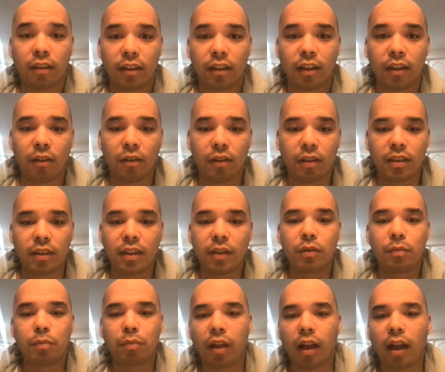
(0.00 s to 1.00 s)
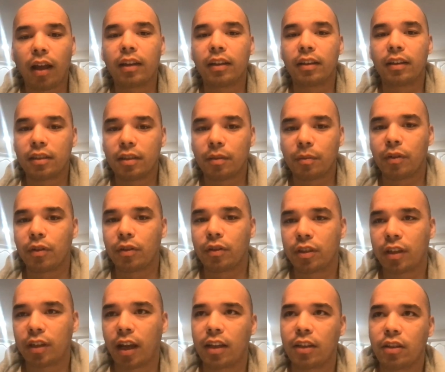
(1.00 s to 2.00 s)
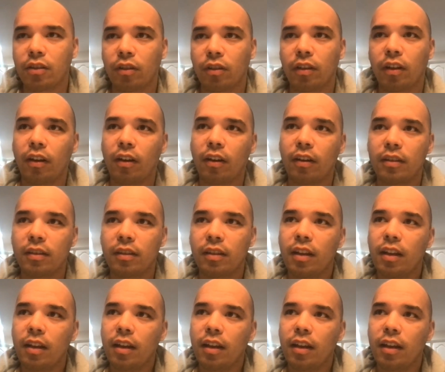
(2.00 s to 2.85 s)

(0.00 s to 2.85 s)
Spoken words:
because he was blocking some of those shots early on,